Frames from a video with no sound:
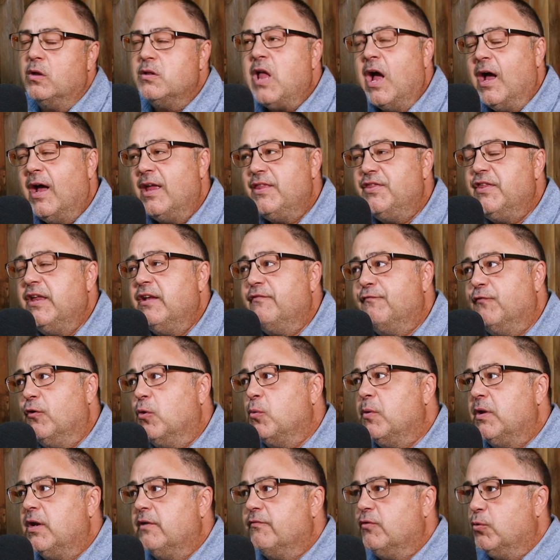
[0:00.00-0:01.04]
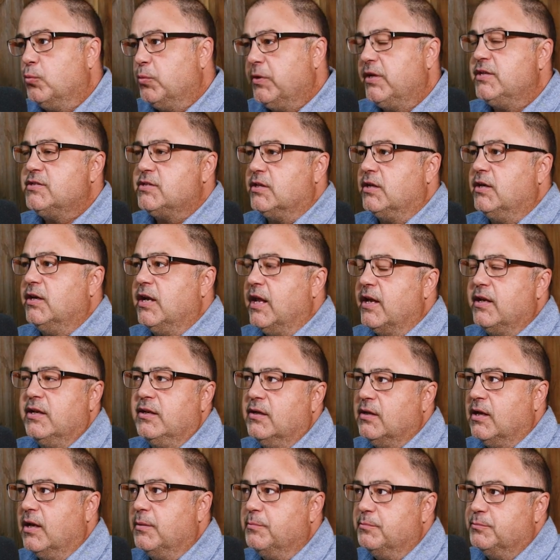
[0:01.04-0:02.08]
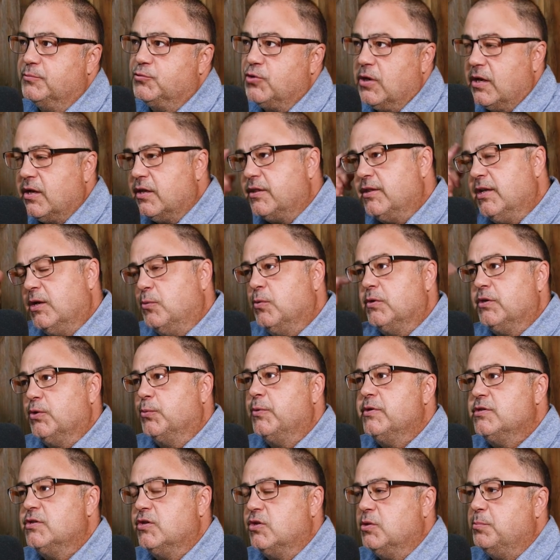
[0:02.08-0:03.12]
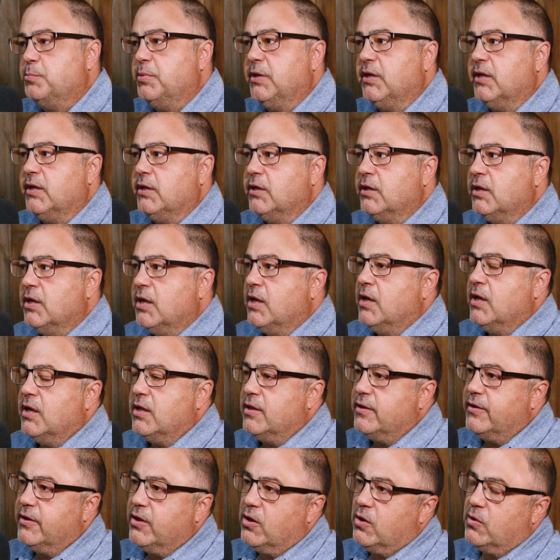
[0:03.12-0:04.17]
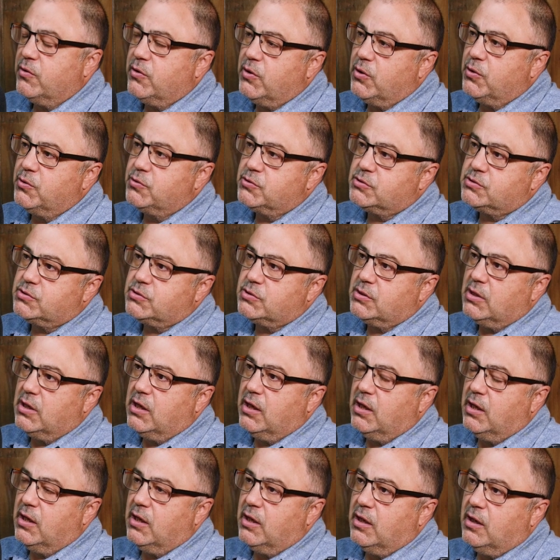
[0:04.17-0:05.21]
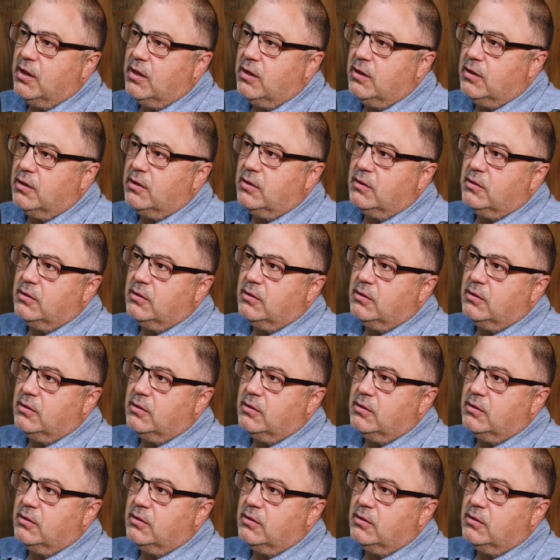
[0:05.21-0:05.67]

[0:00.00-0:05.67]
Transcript: Well, lot, I, think I think for whatever reason, and I, I'm trying to think what the reason could be, there are those uh,